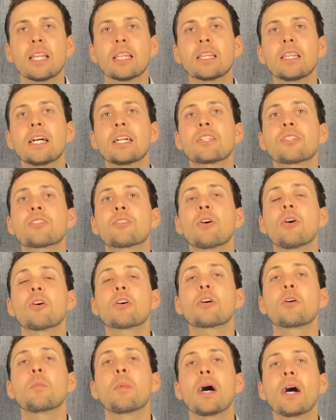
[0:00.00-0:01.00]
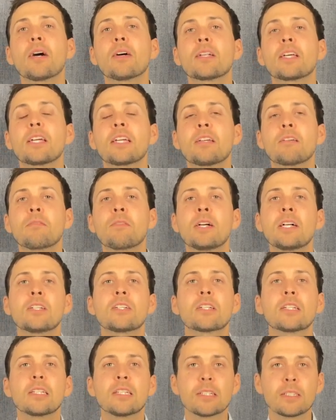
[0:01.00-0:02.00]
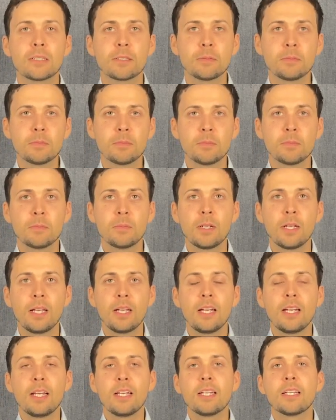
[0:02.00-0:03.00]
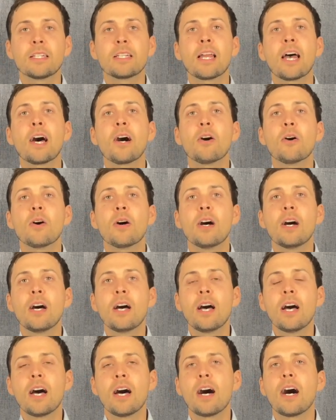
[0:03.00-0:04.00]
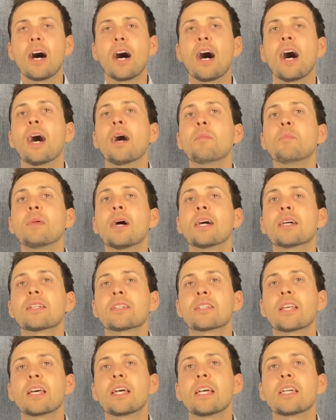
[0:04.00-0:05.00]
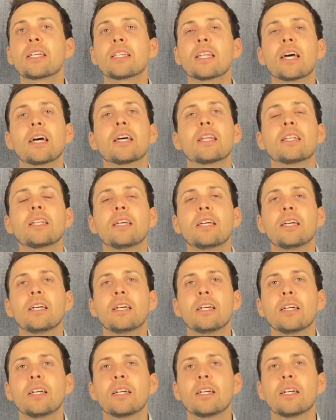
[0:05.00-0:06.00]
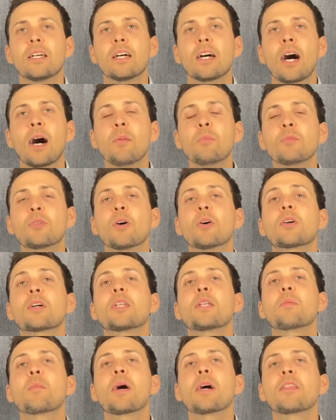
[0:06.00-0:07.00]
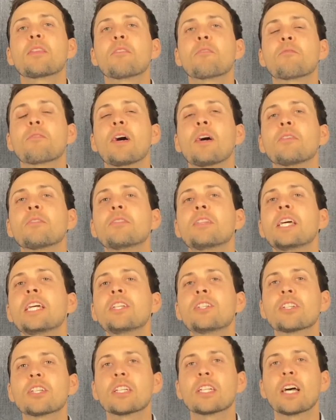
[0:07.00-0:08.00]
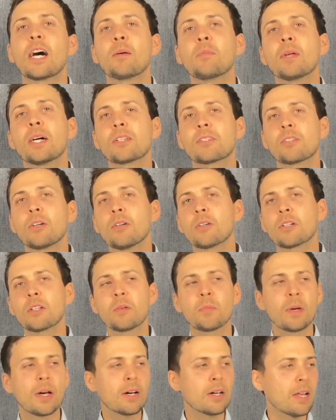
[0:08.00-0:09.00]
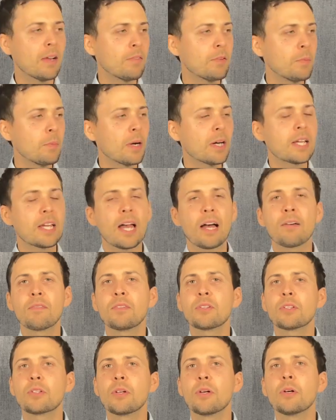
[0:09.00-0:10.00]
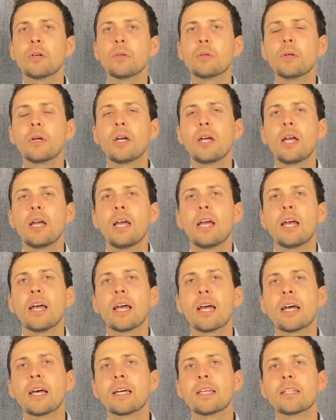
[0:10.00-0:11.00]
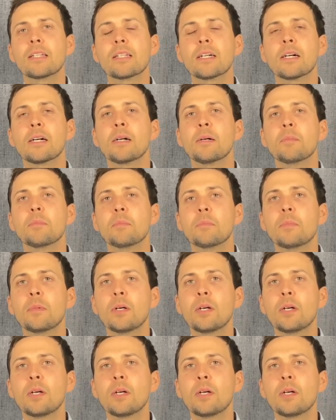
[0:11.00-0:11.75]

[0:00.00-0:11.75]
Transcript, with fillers: let's talk about evangelism. Now, I'm not saying that I'm talking about the foundation. I'm not talking about everybody having to go and um,